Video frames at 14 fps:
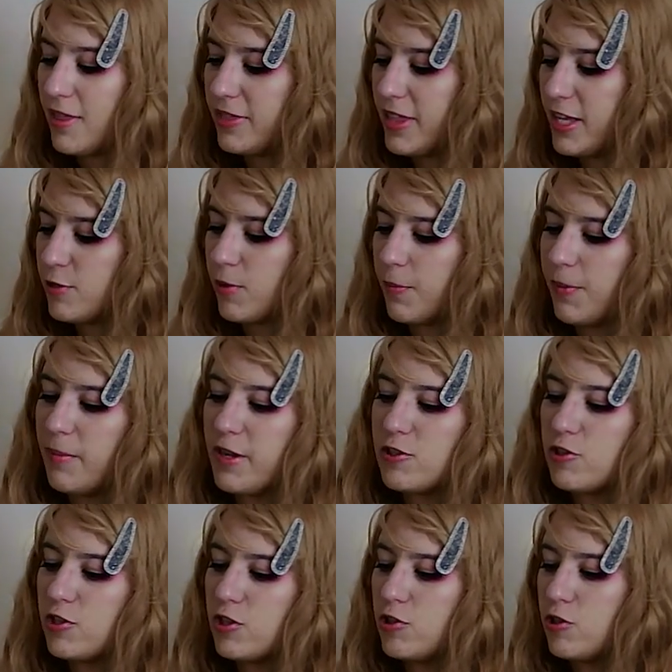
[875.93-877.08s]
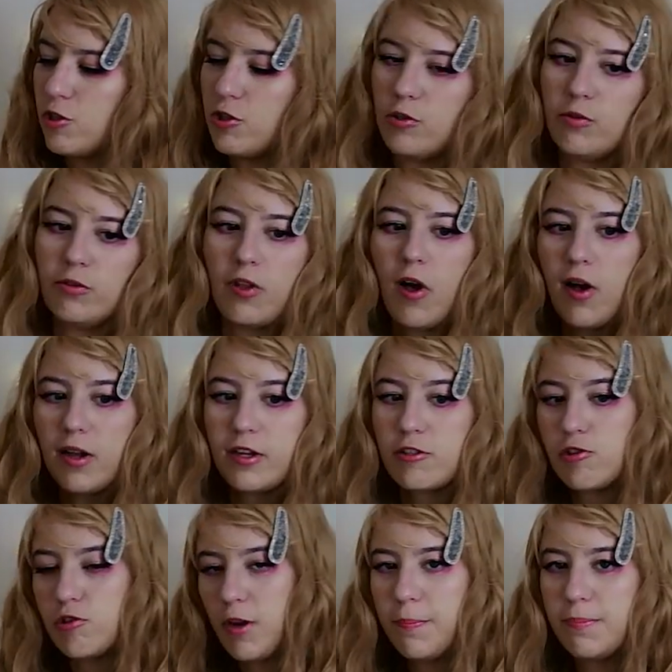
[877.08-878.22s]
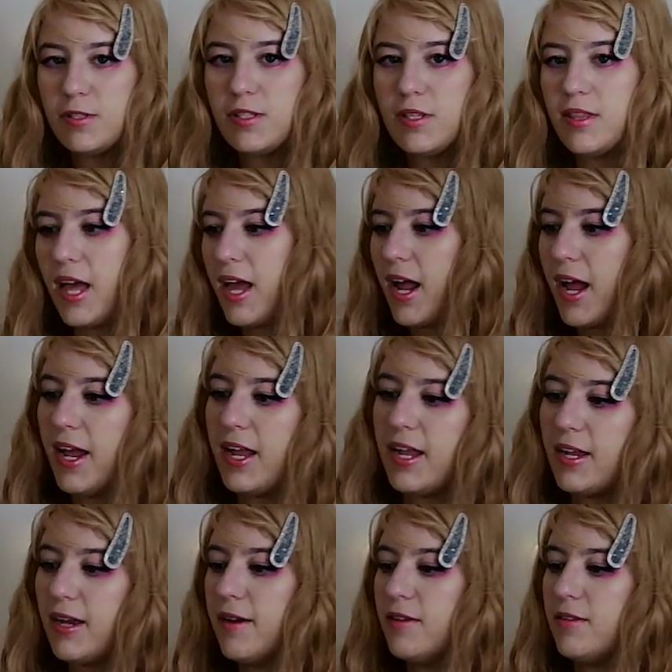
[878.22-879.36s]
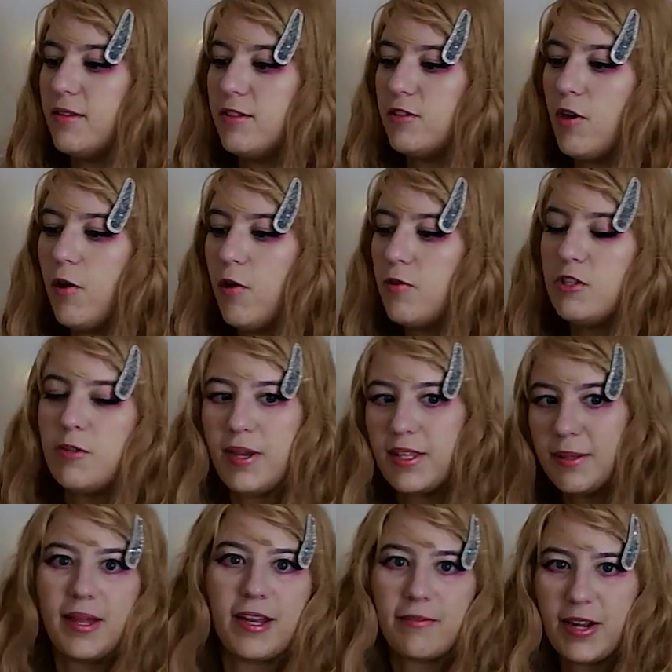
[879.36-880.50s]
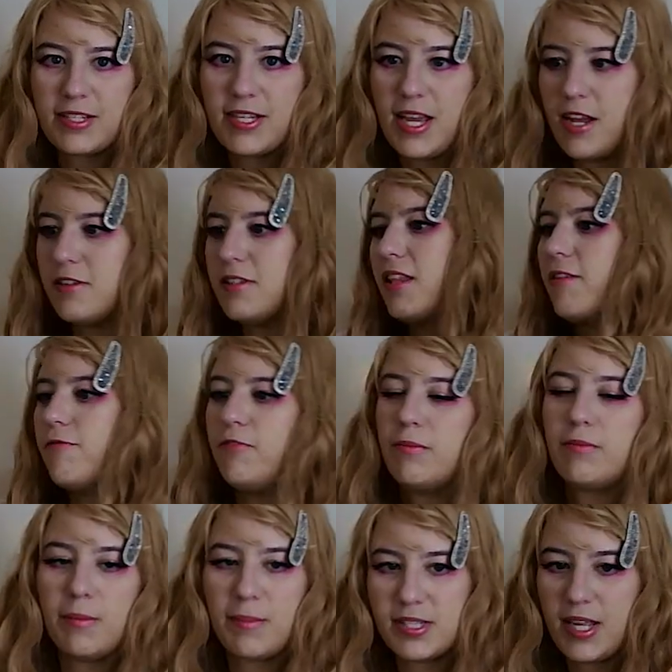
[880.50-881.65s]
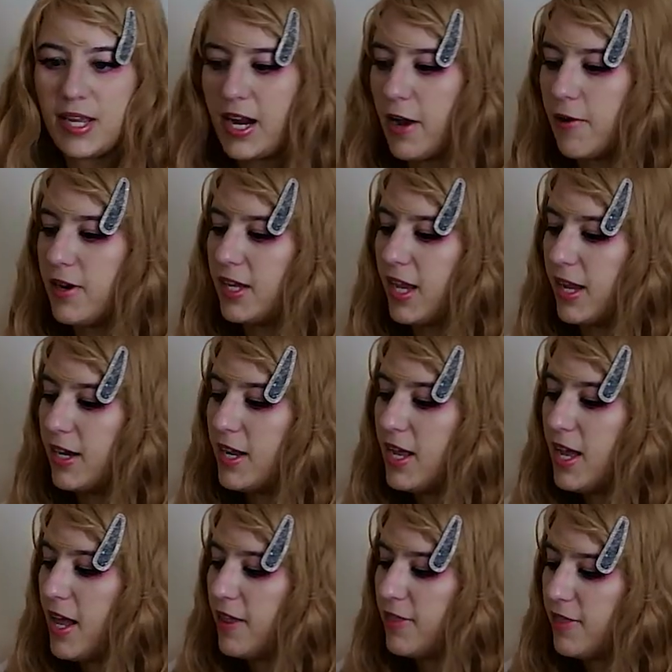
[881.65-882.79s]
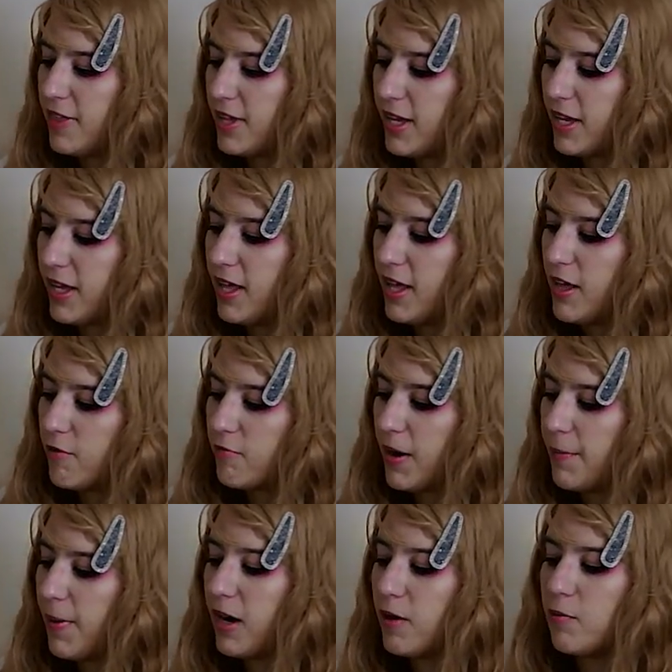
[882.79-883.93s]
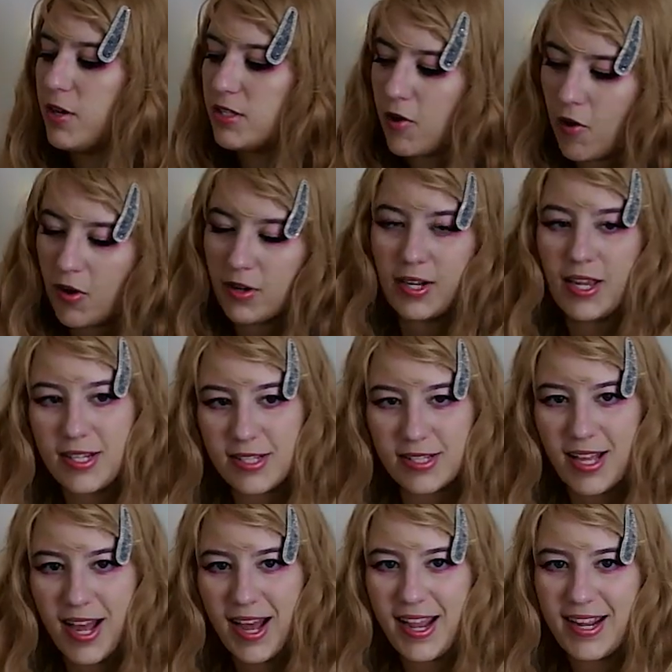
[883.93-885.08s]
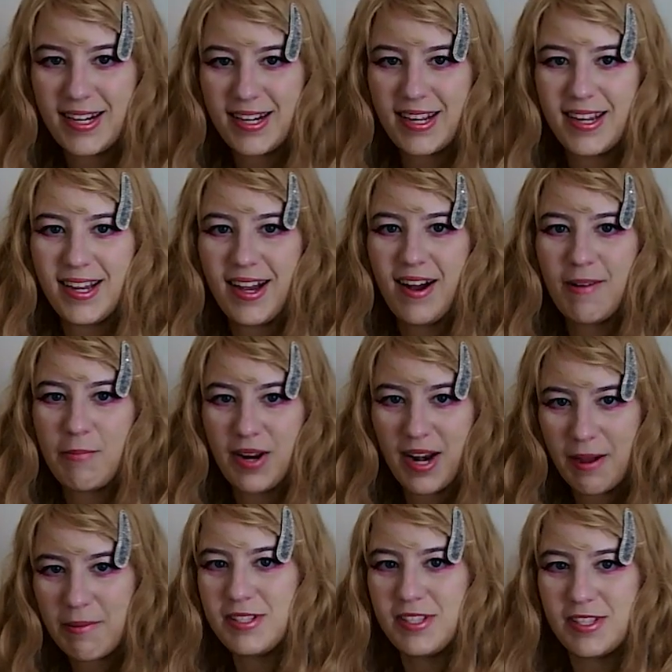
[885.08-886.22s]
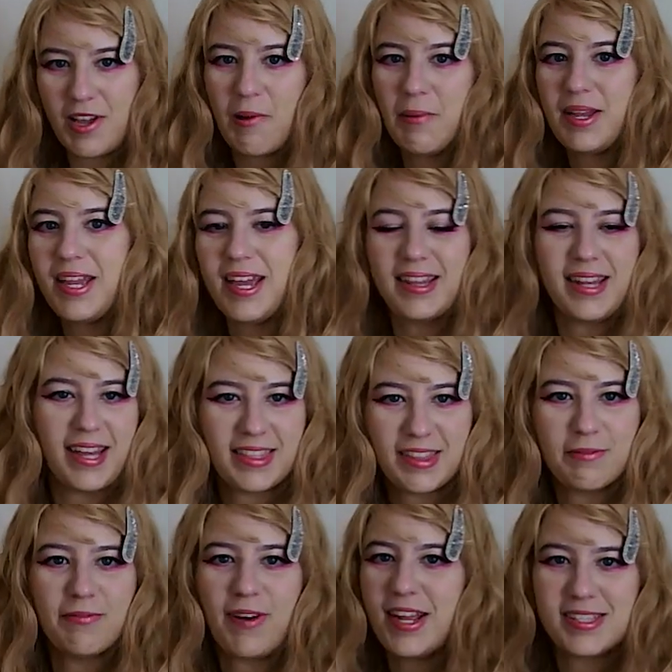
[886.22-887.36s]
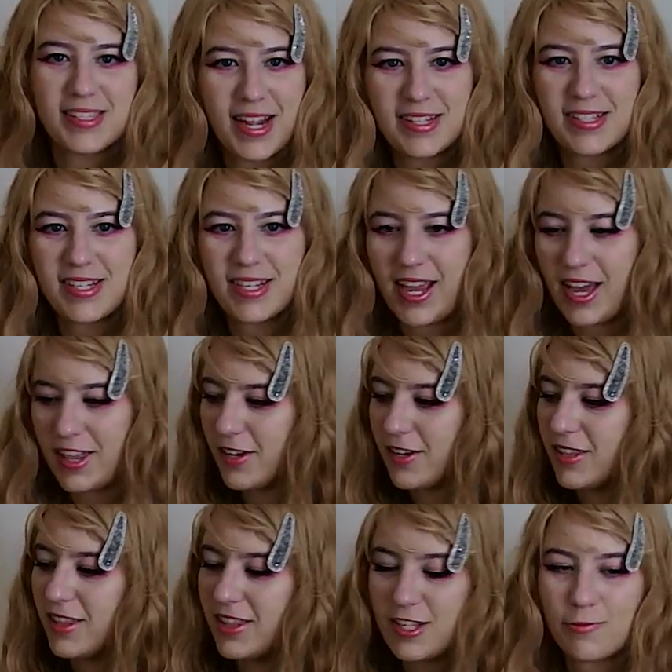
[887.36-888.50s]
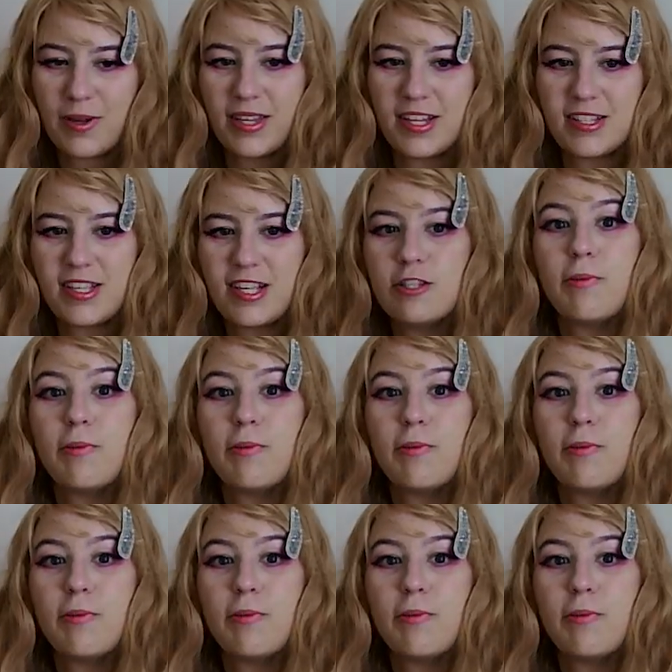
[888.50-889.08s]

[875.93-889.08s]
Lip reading: These were pretty much just two long strips that I sewed to make them like rectangles and then flip them inside out. And again, the red part was on the inside when I was sewing it, like the right sides together, and then these were on the inside.